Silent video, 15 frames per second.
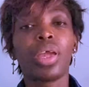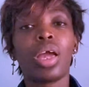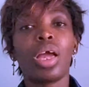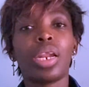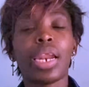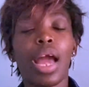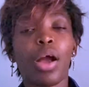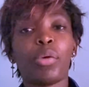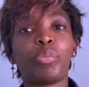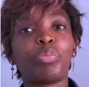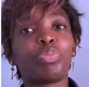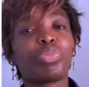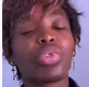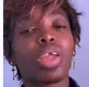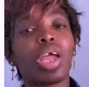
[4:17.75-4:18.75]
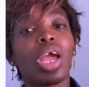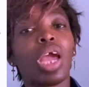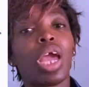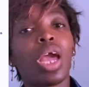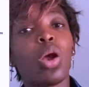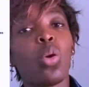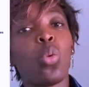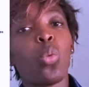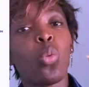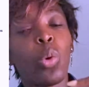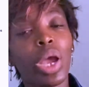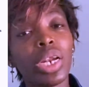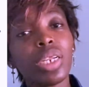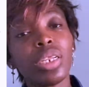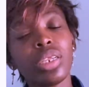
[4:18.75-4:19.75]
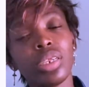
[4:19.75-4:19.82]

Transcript: Now, when